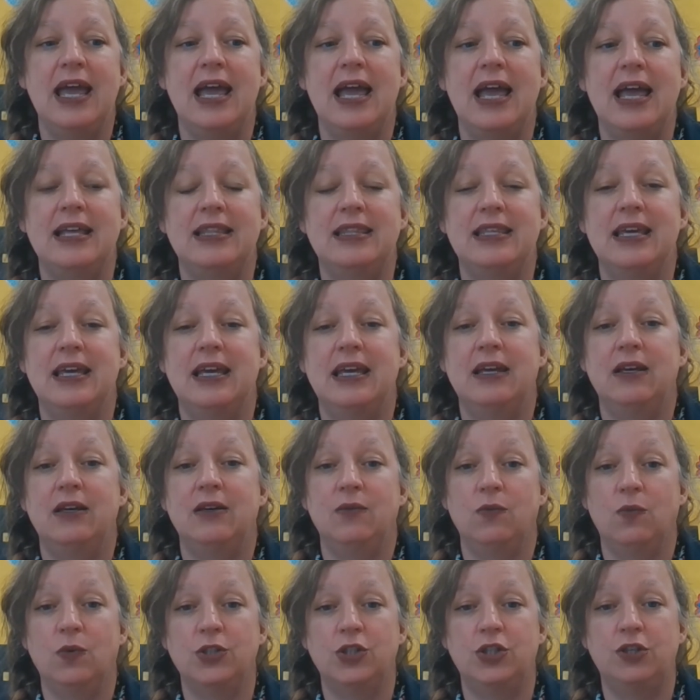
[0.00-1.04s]
And
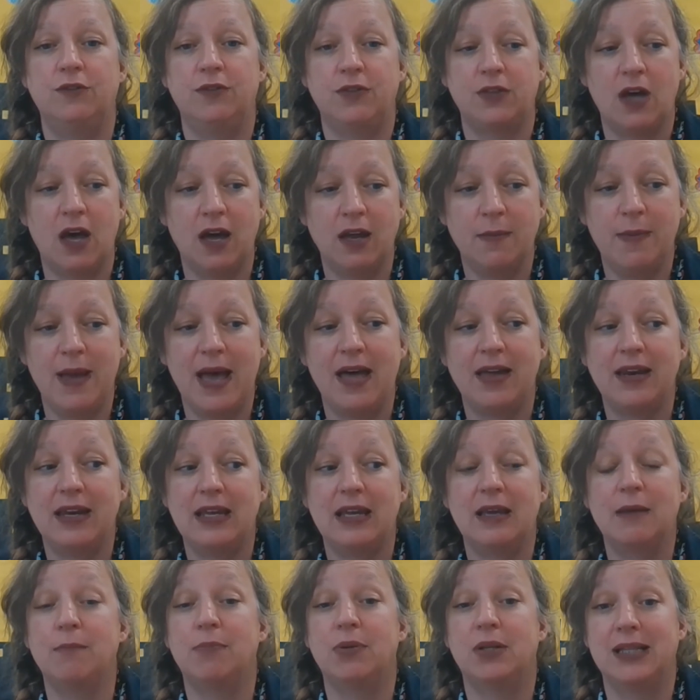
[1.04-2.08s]
then once you've thought about it
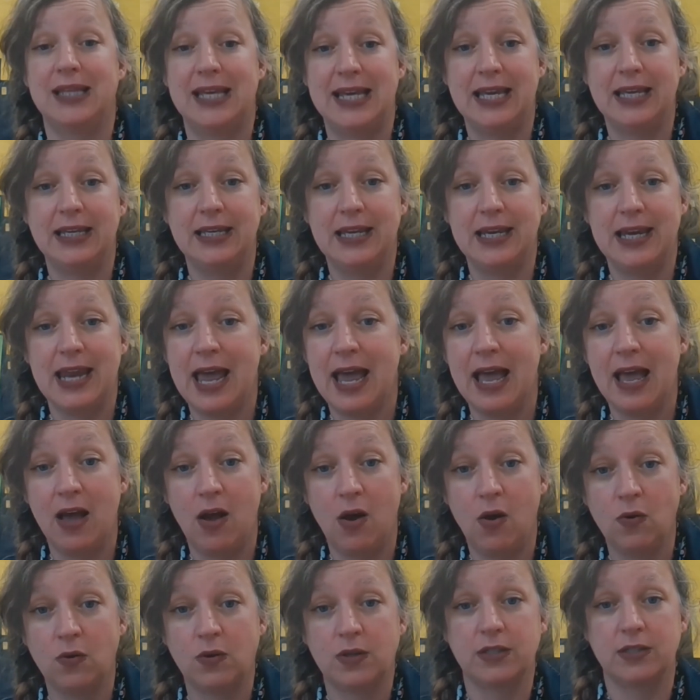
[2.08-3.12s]
and planned it
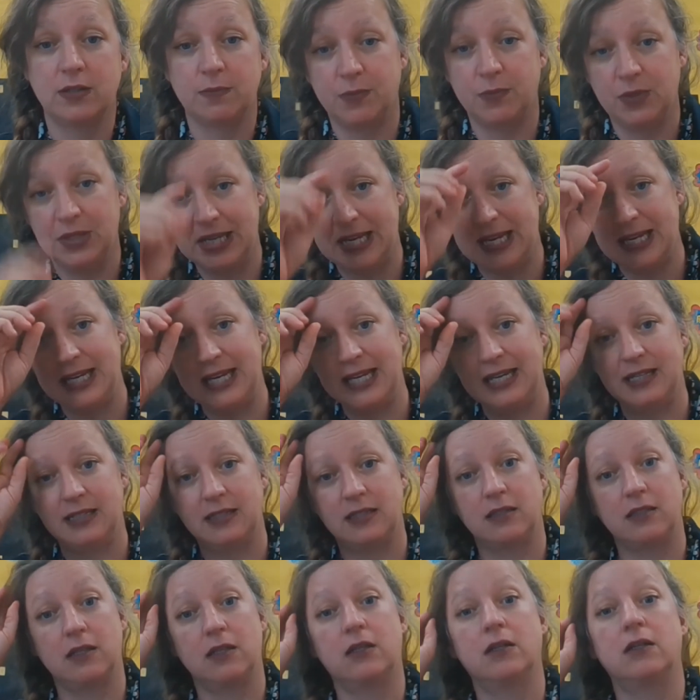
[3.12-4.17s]
out, because planning
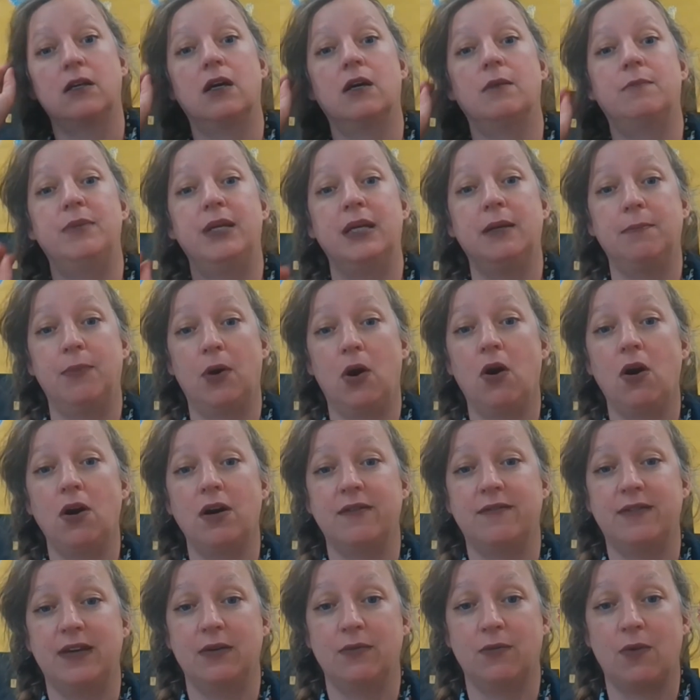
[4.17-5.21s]
is a big part of
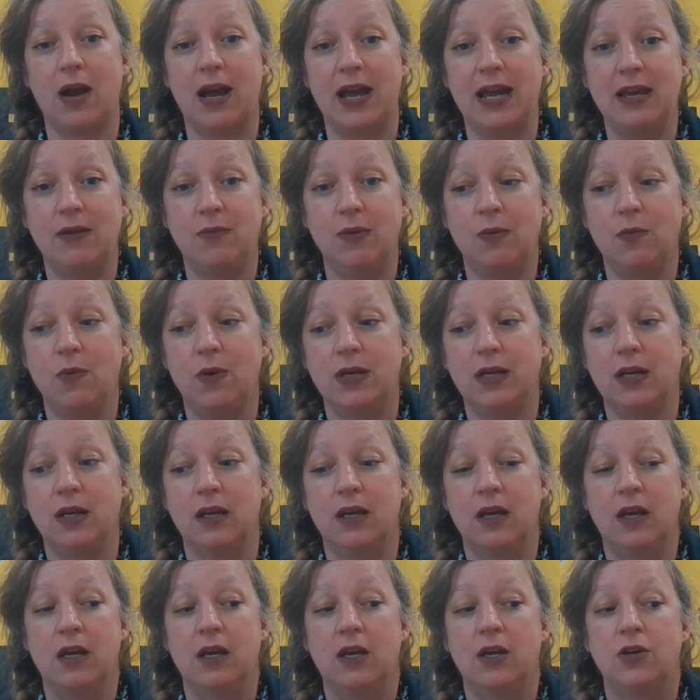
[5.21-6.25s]
it, right? We want to
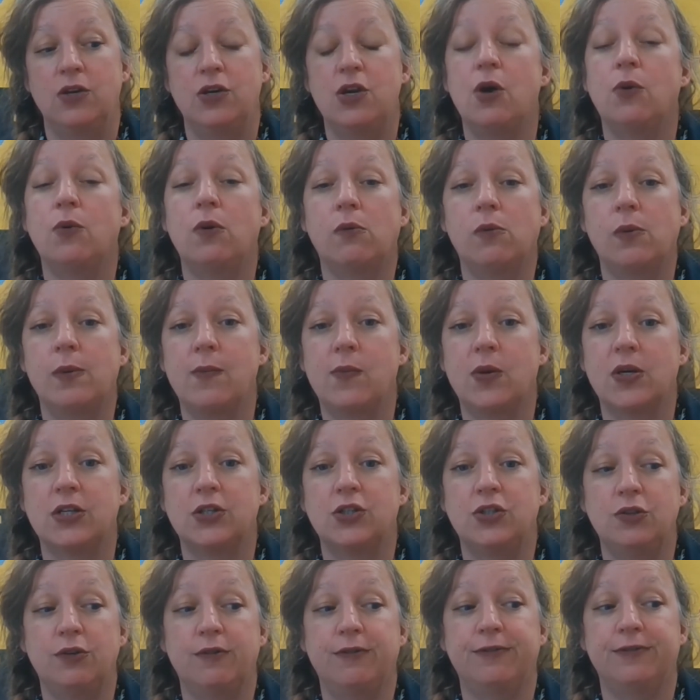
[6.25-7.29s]
know what we want to
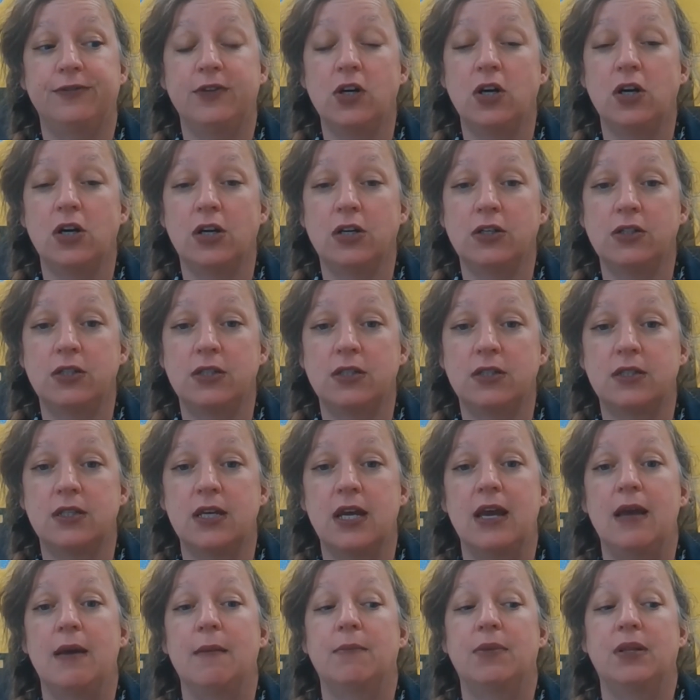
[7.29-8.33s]
do first,
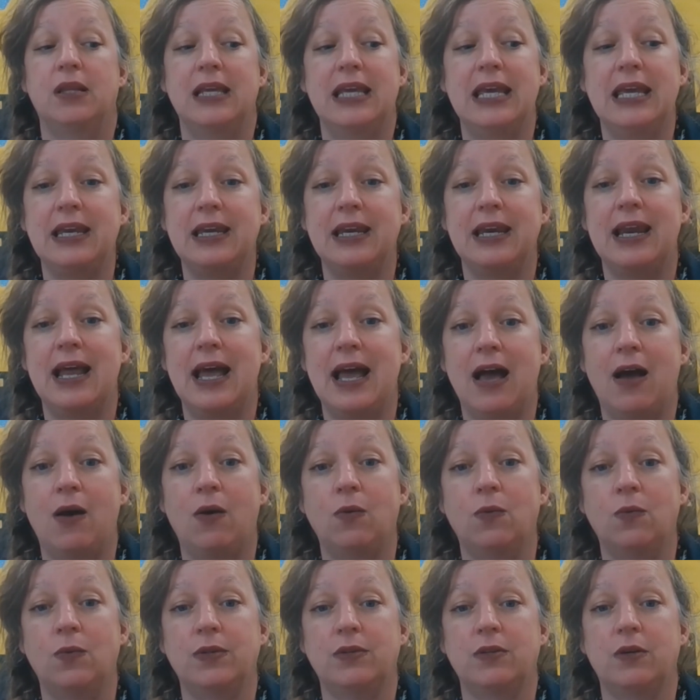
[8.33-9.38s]
plan it
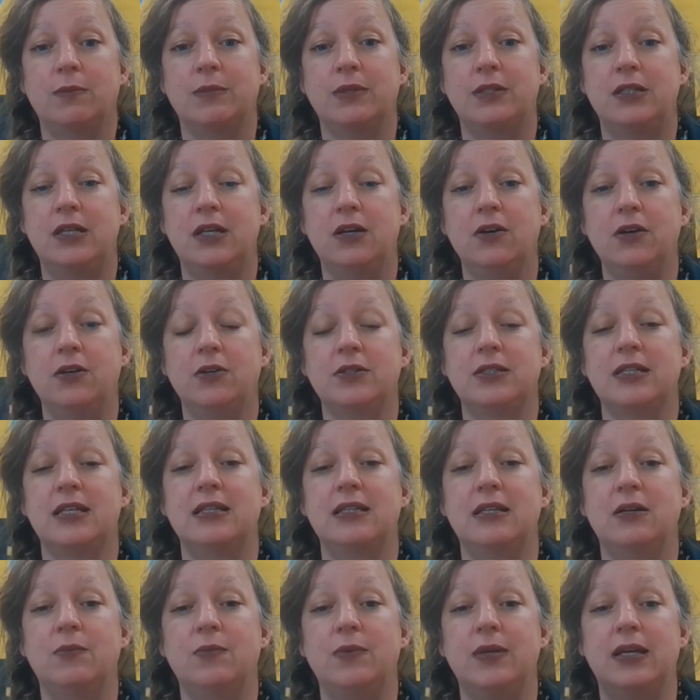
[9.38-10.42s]
out with our materials, and
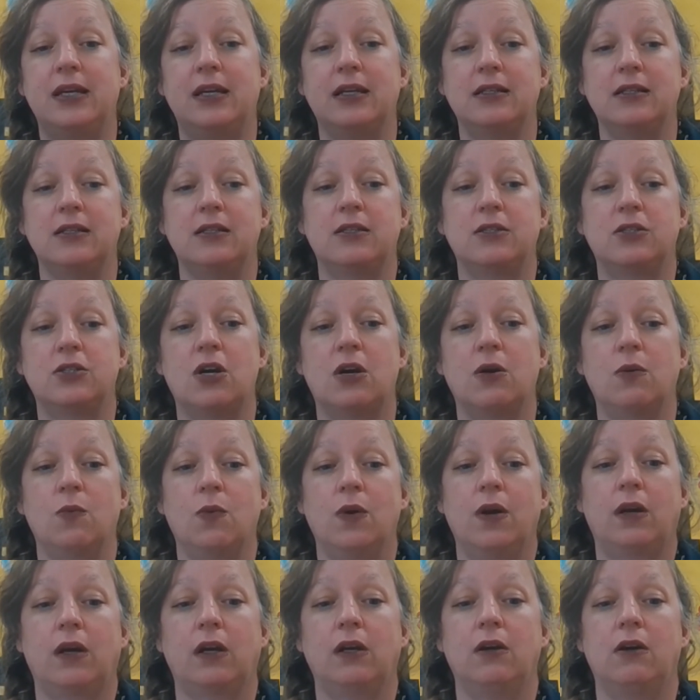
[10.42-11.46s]
then we can start
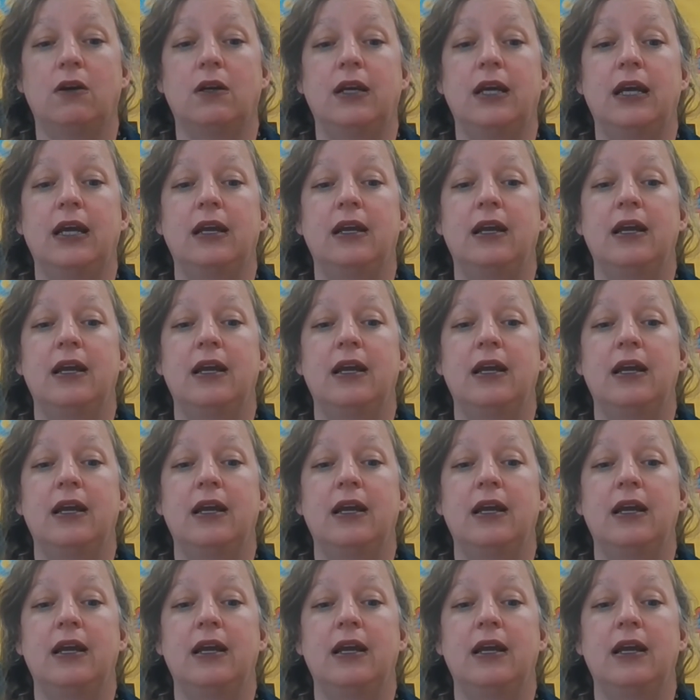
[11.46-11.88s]
working on it.